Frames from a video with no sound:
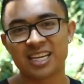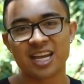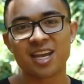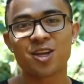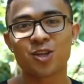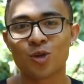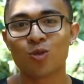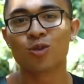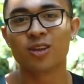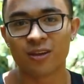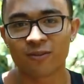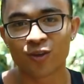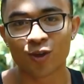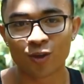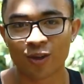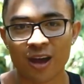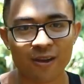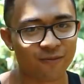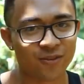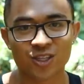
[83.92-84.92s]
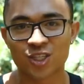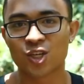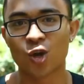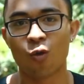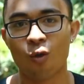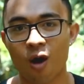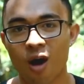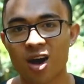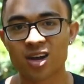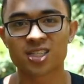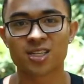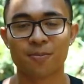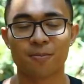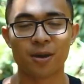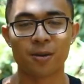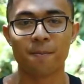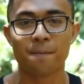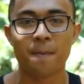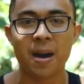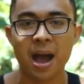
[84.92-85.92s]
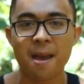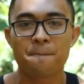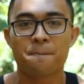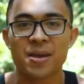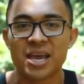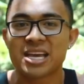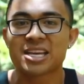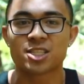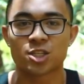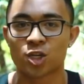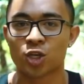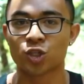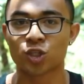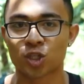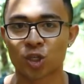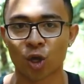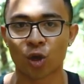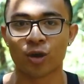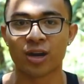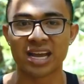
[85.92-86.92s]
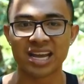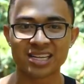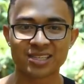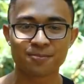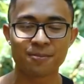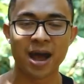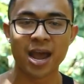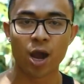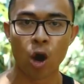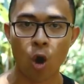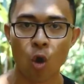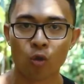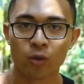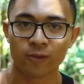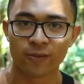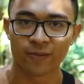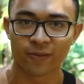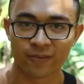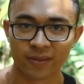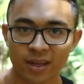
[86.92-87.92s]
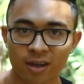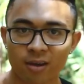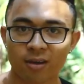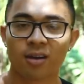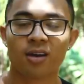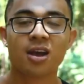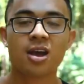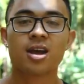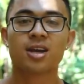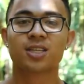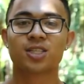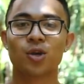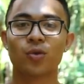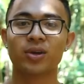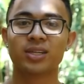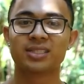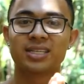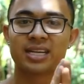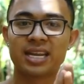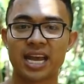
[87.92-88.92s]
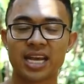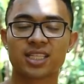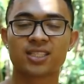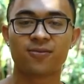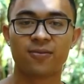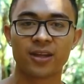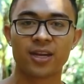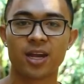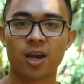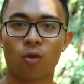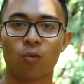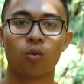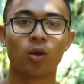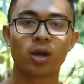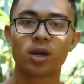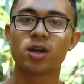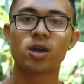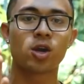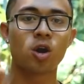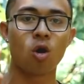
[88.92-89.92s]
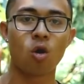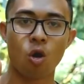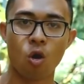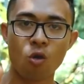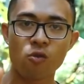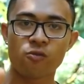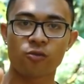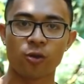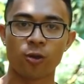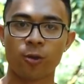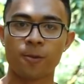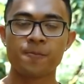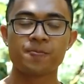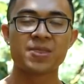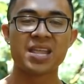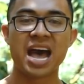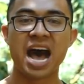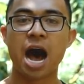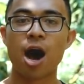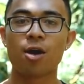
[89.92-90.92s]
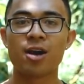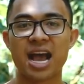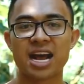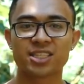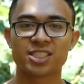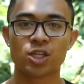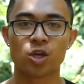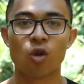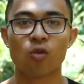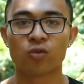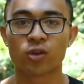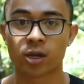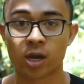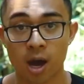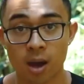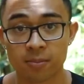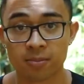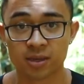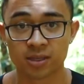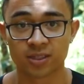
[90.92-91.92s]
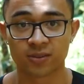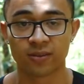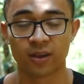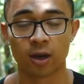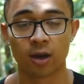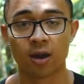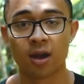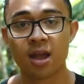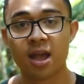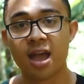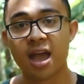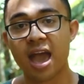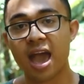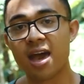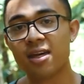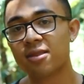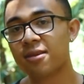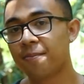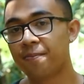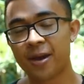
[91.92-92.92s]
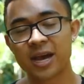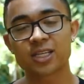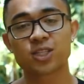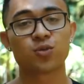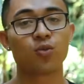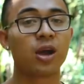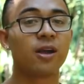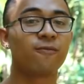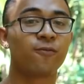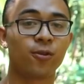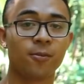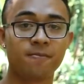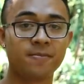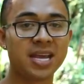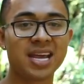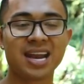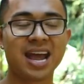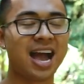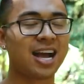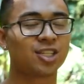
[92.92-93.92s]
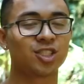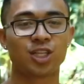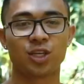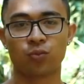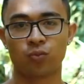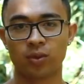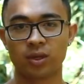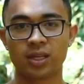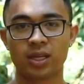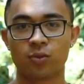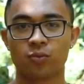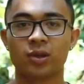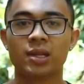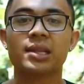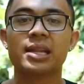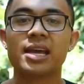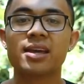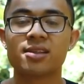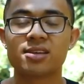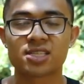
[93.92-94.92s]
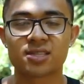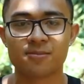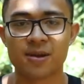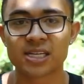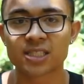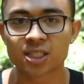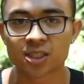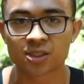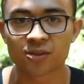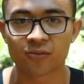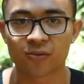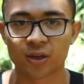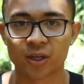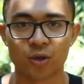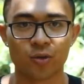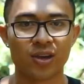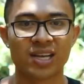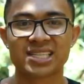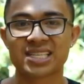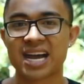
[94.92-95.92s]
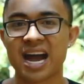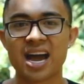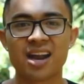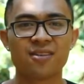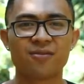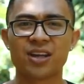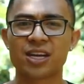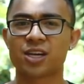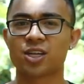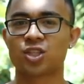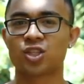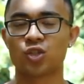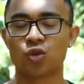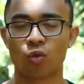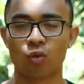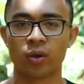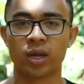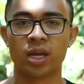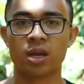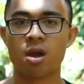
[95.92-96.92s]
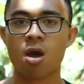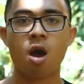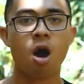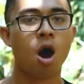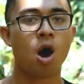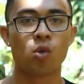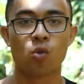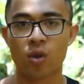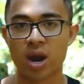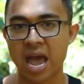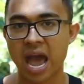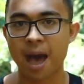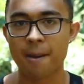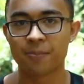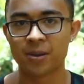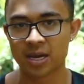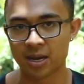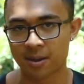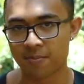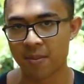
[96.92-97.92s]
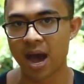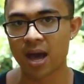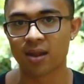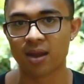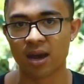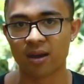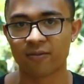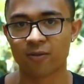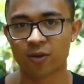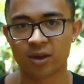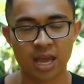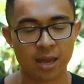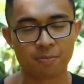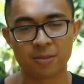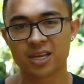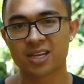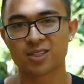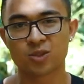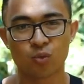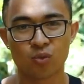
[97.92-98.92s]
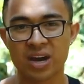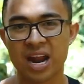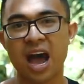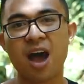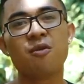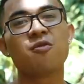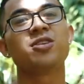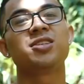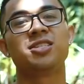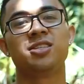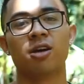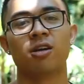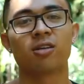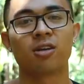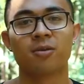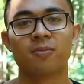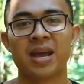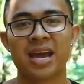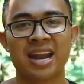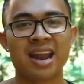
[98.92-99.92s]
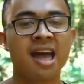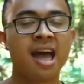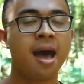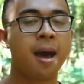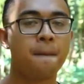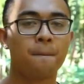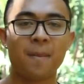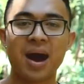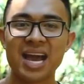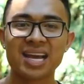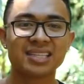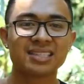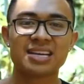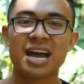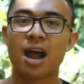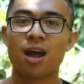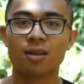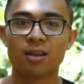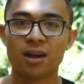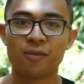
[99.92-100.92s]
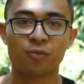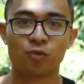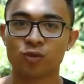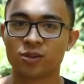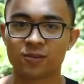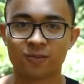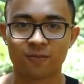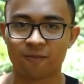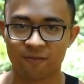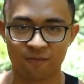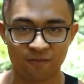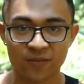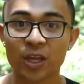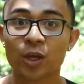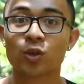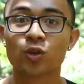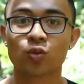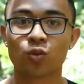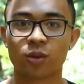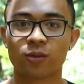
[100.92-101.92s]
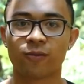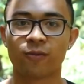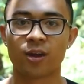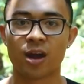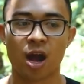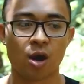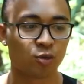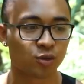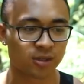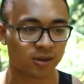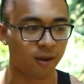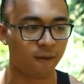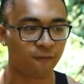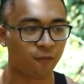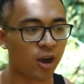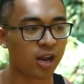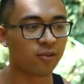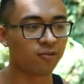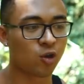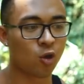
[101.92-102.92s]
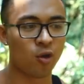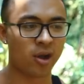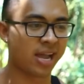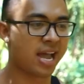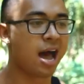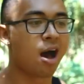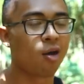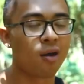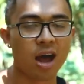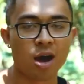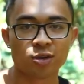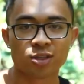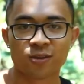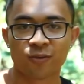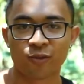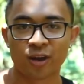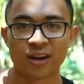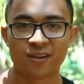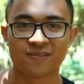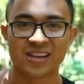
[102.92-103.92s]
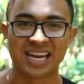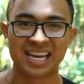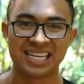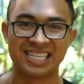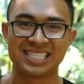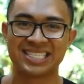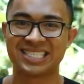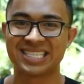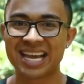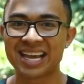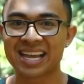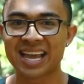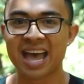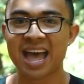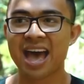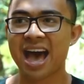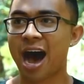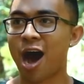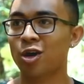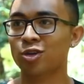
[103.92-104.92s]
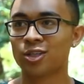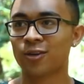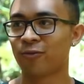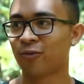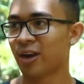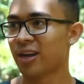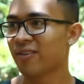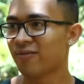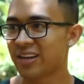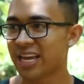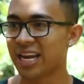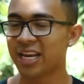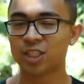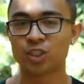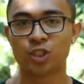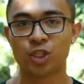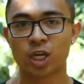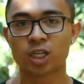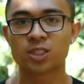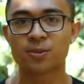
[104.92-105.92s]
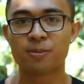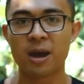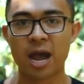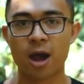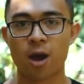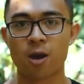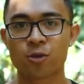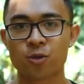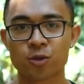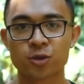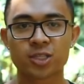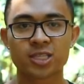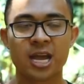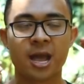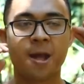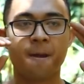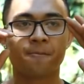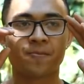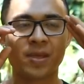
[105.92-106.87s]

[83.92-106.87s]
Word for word: seeing you live your life is so awesome, but my biggest concern is my own fear. So in today's video, we're gonna go over how to actually overcome this fear. And the best way for me to actually really relay this message for you is kind of like a story on what happened in my life, okay? Because when I was younger, man, my entire life was filled with fear. I was afraid of going out. I was afraid of getting sick. I was afraid of getting judged by others.